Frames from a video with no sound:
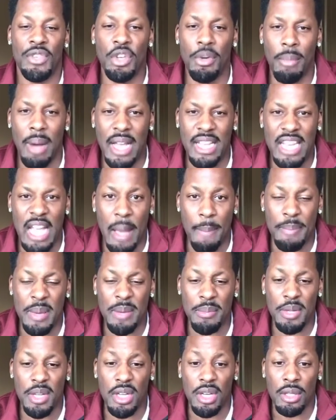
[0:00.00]
you might not
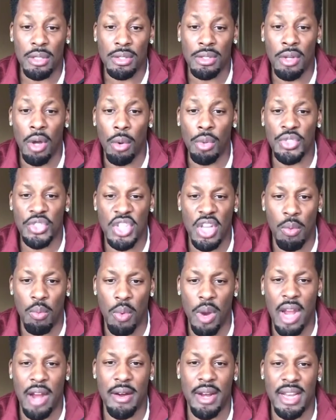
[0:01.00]
be able to go
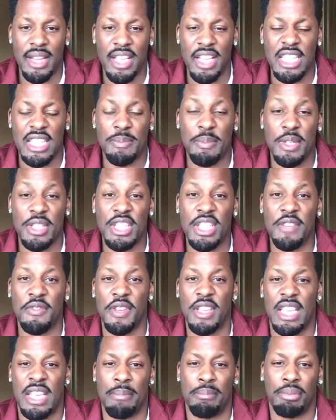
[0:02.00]
somewhere and get
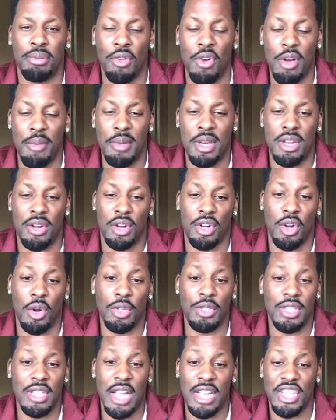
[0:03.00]
specific employment or
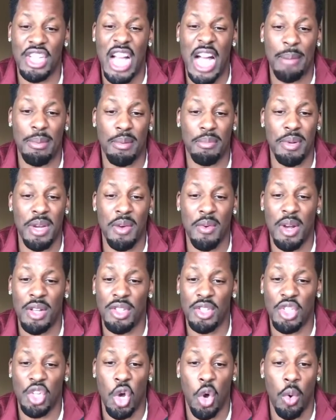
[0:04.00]
go to that job or be
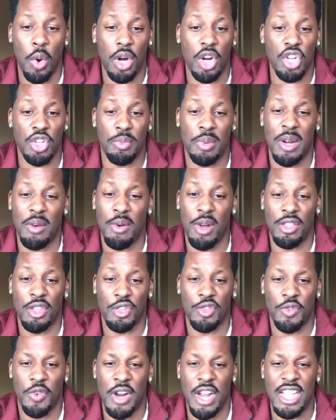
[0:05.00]
around those coworkers, be around
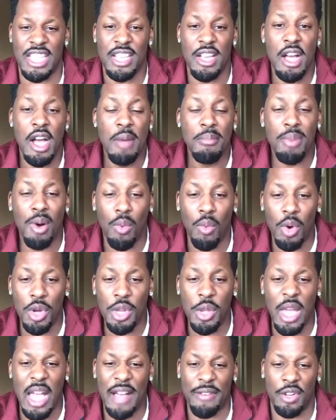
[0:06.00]
those friends, but
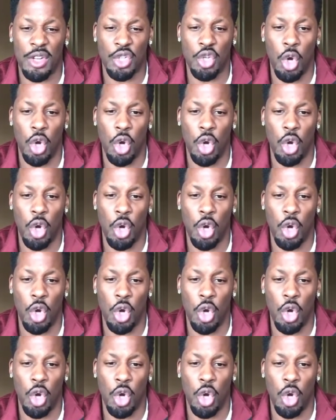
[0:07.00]
what do you have